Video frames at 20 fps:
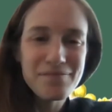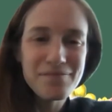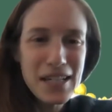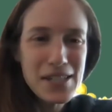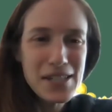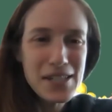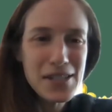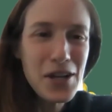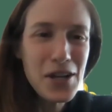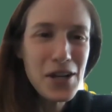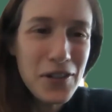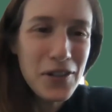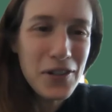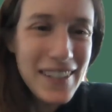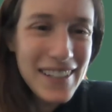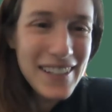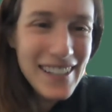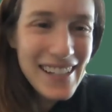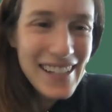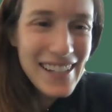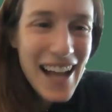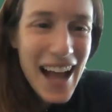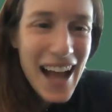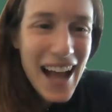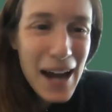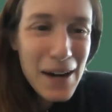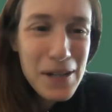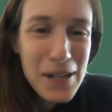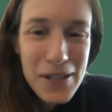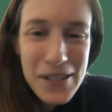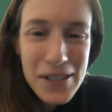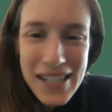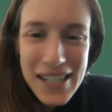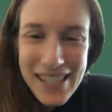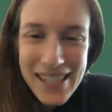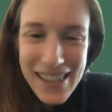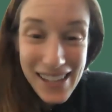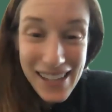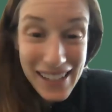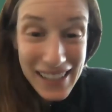So how do we use
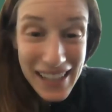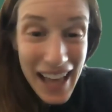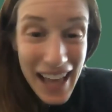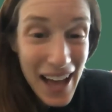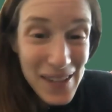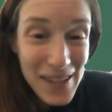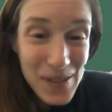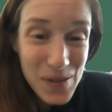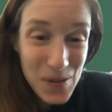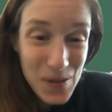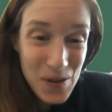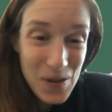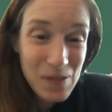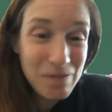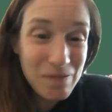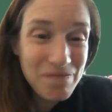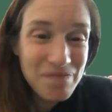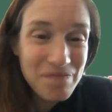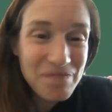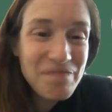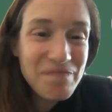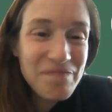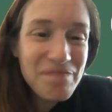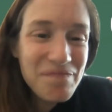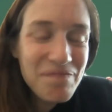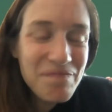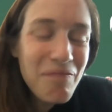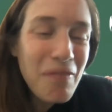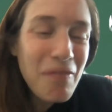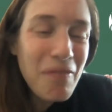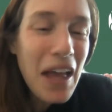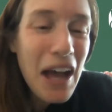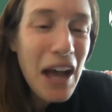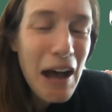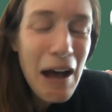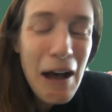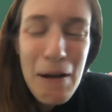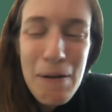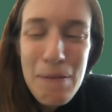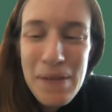this in the classroom?
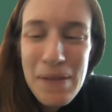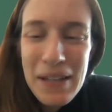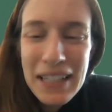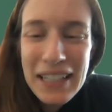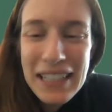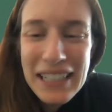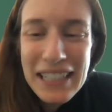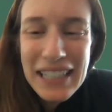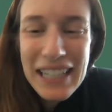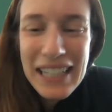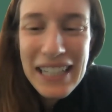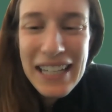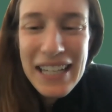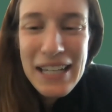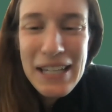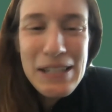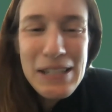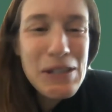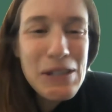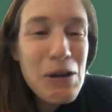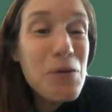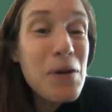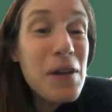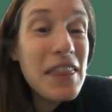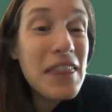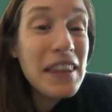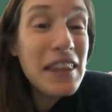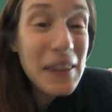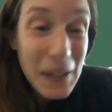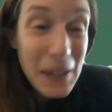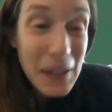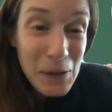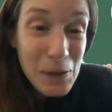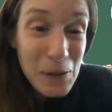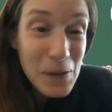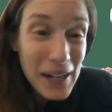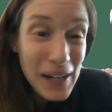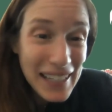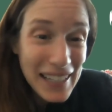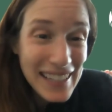So with the little
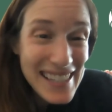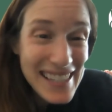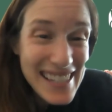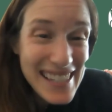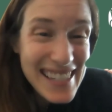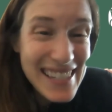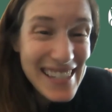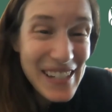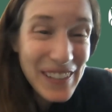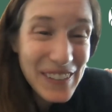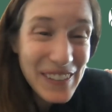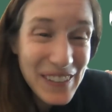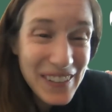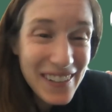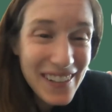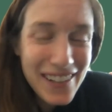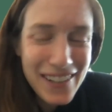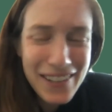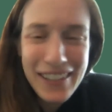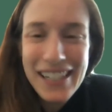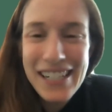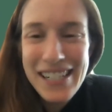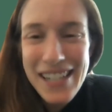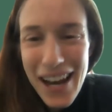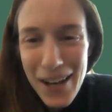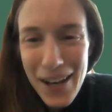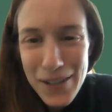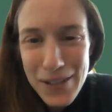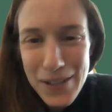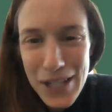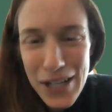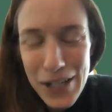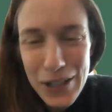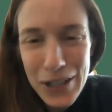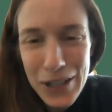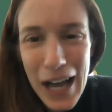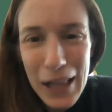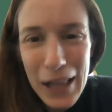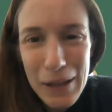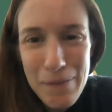ones, so early childhood
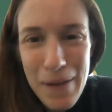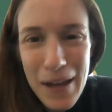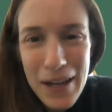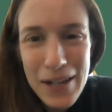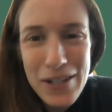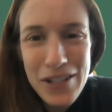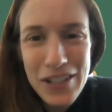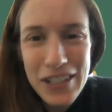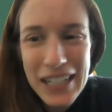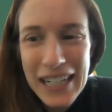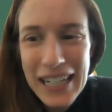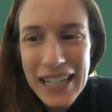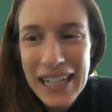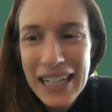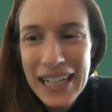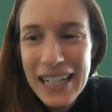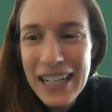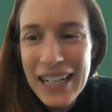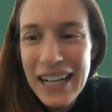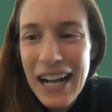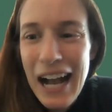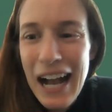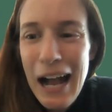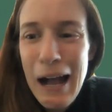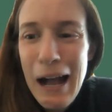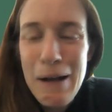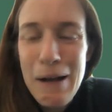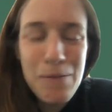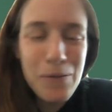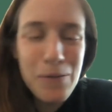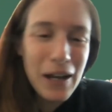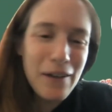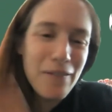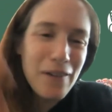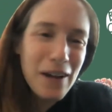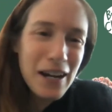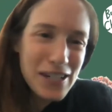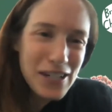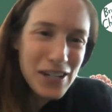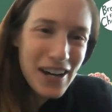or elementary,
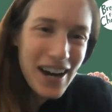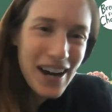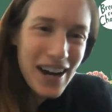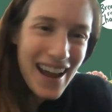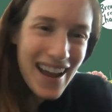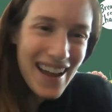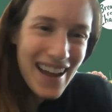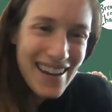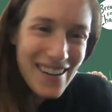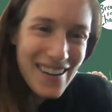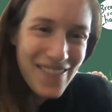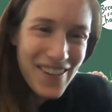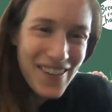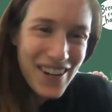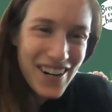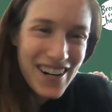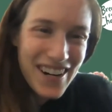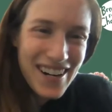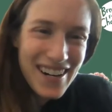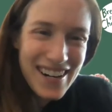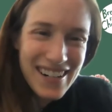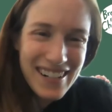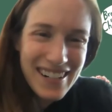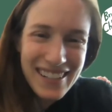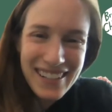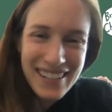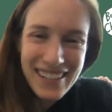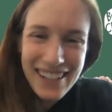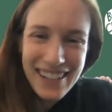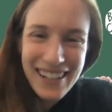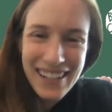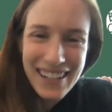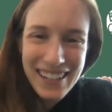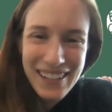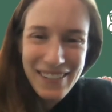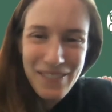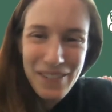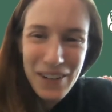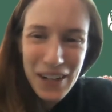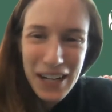raise your hand if you're
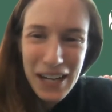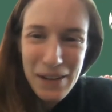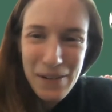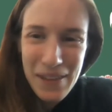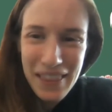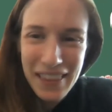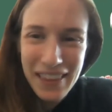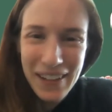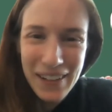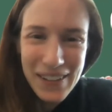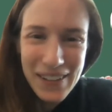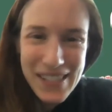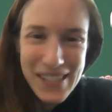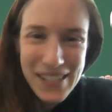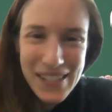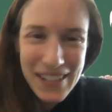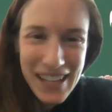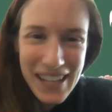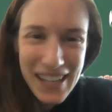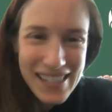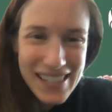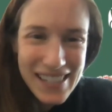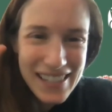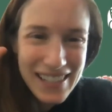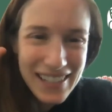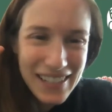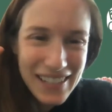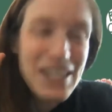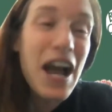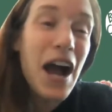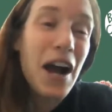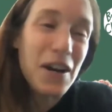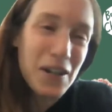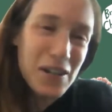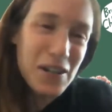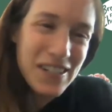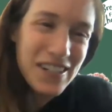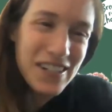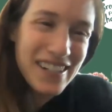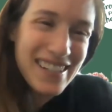working with little students,
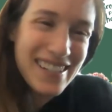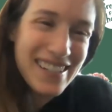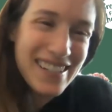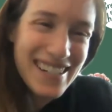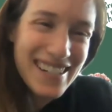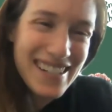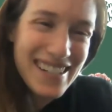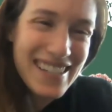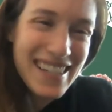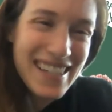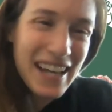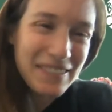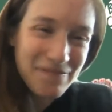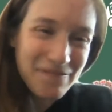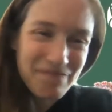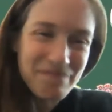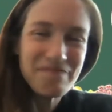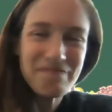younger students, I should say.